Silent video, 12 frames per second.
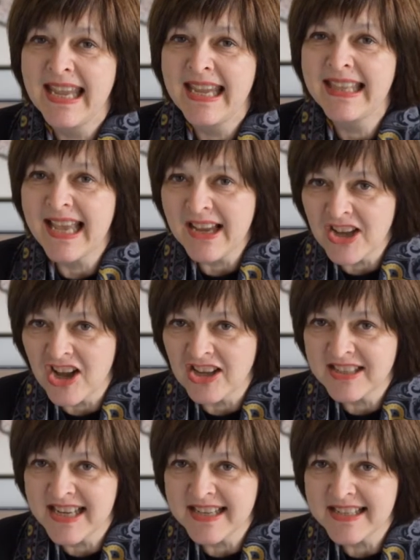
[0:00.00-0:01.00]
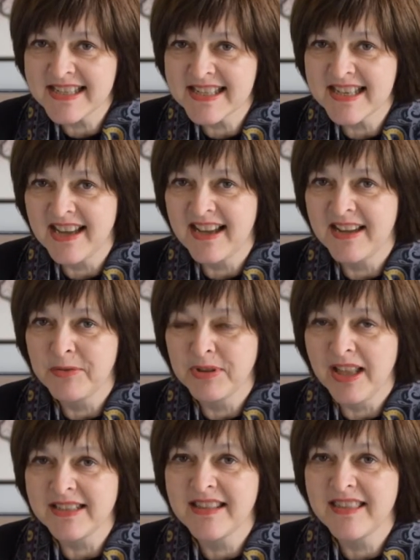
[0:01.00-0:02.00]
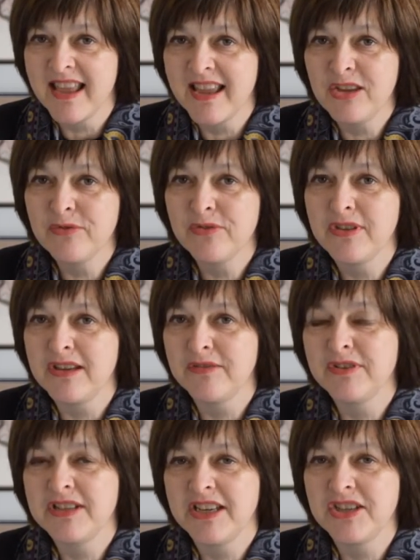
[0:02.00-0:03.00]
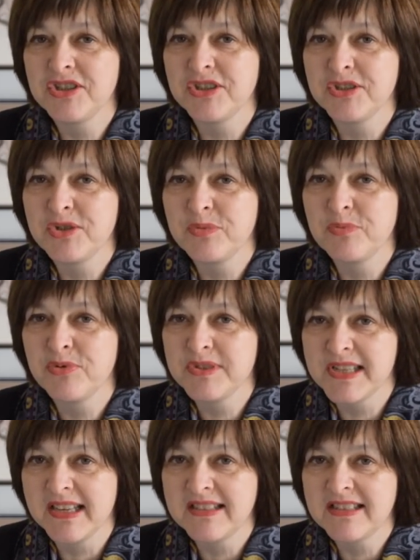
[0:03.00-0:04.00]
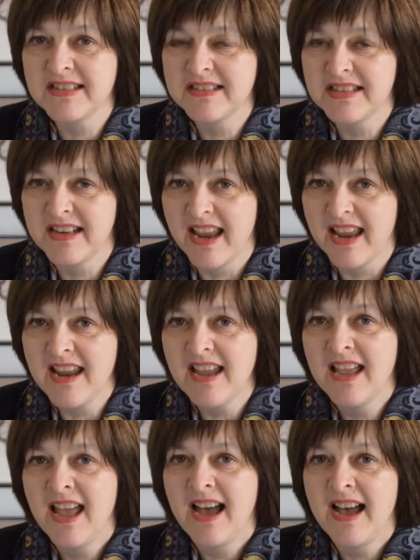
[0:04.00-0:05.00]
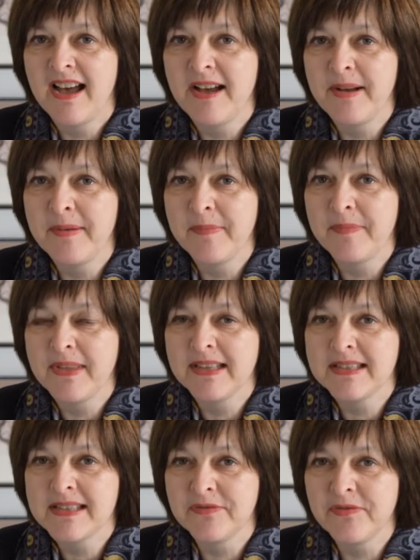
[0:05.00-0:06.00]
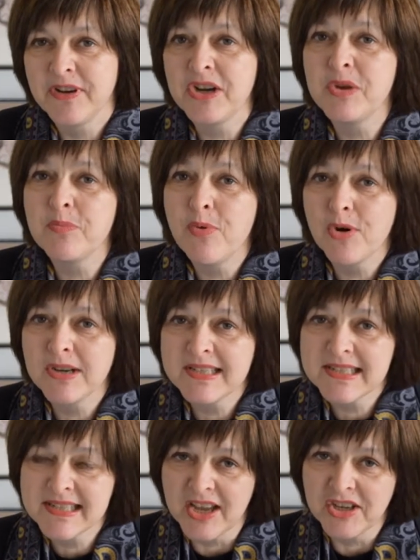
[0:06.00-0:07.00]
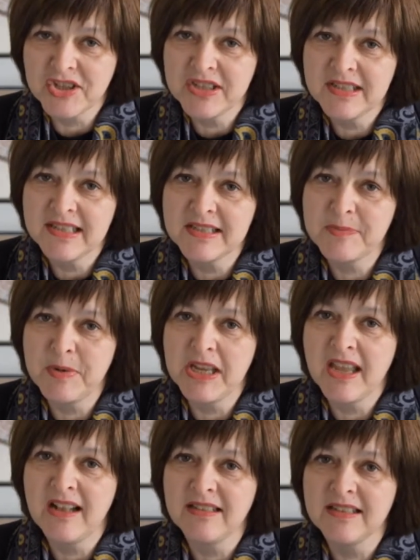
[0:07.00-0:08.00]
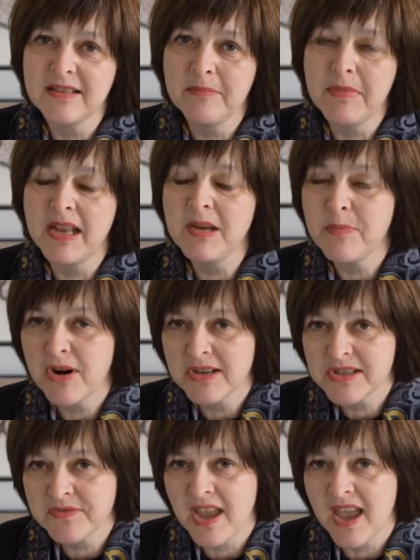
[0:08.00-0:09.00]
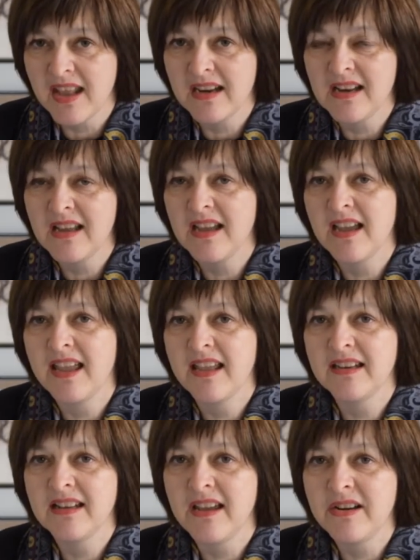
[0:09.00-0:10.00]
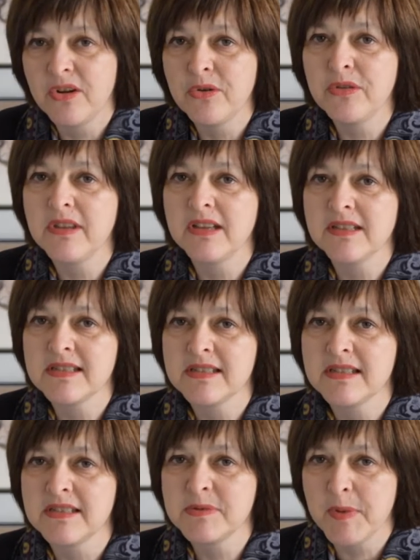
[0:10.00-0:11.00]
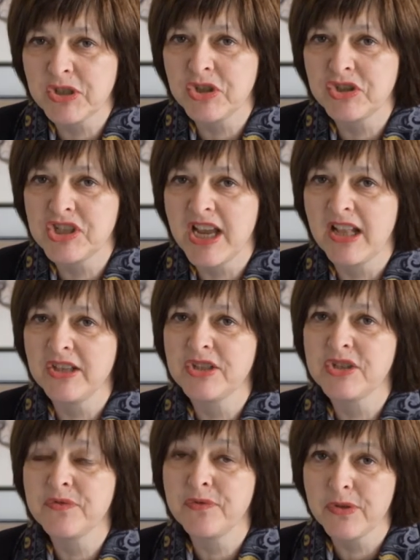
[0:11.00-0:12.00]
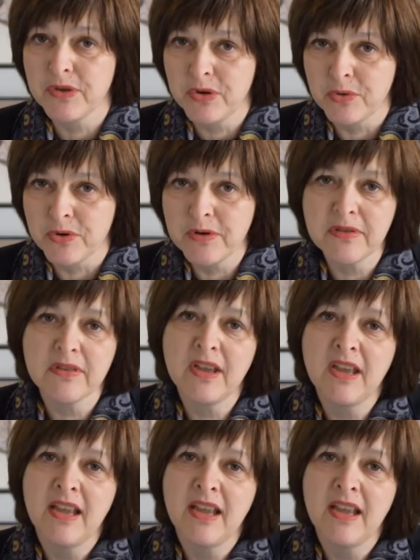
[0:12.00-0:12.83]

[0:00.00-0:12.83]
In that context, I would like to thank you for the invitation to present today. Um, it's a very important discussion that's being held in many parts of Canada, and I know that it's a special challenge for the North